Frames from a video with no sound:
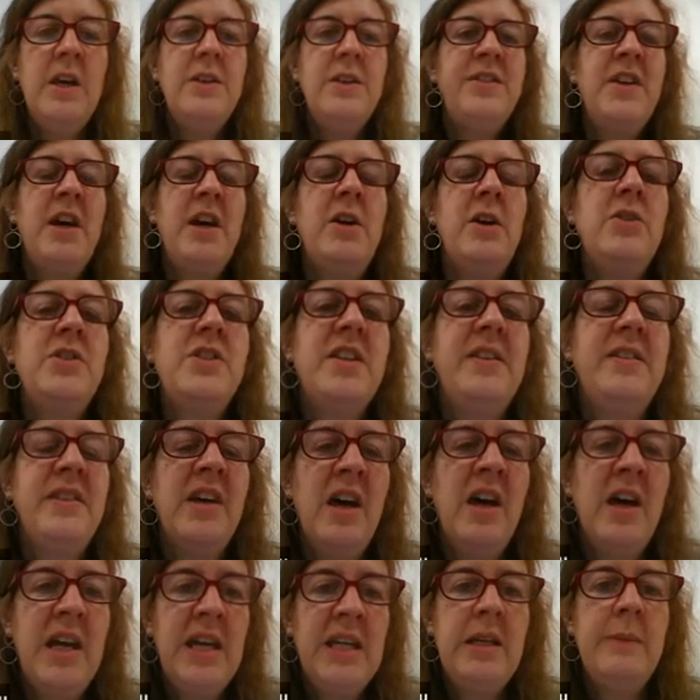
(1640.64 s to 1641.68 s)
So
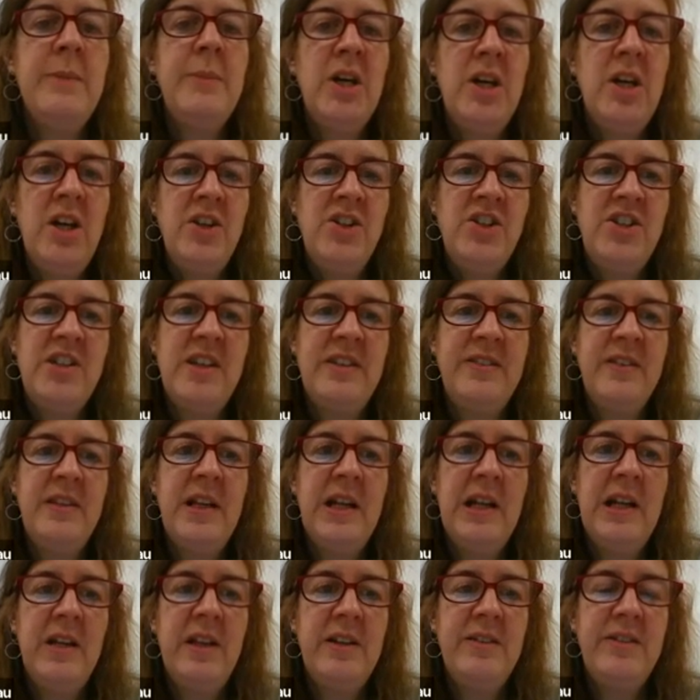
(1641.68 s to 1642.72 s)
design emerged as
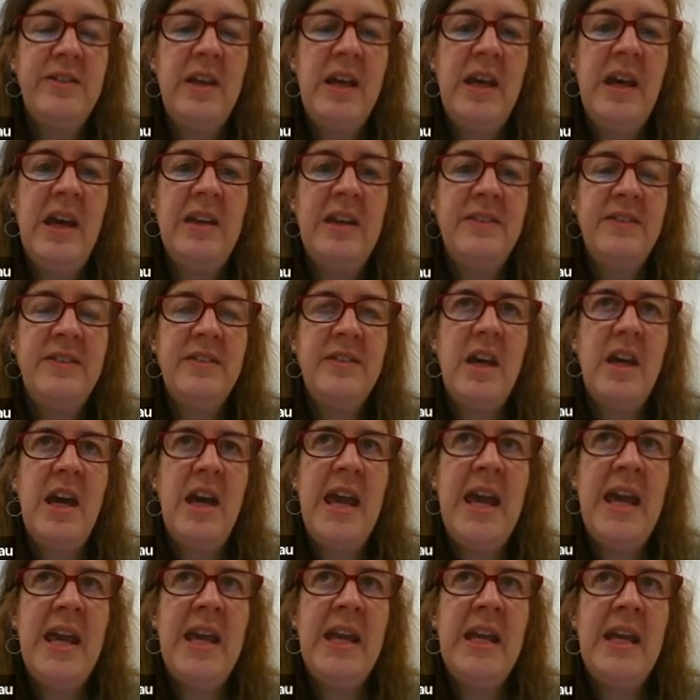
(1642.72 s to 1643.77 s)

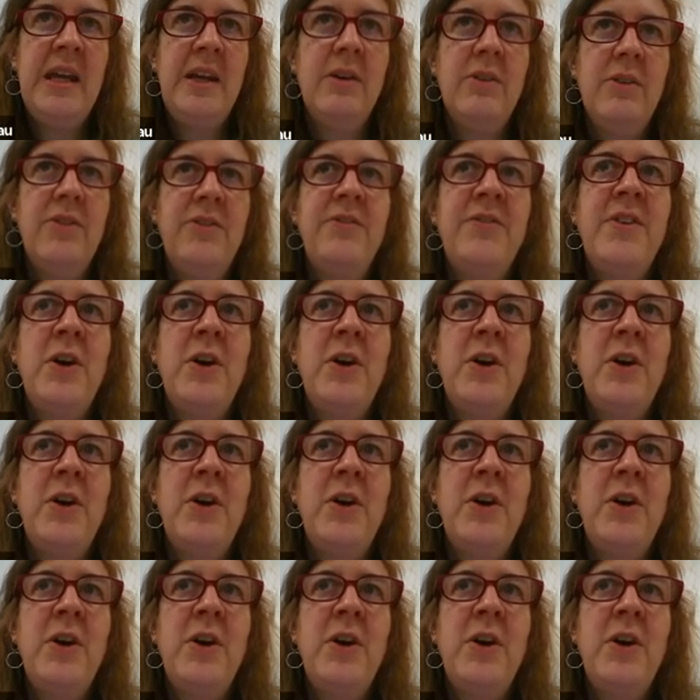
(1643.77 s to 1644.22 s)
a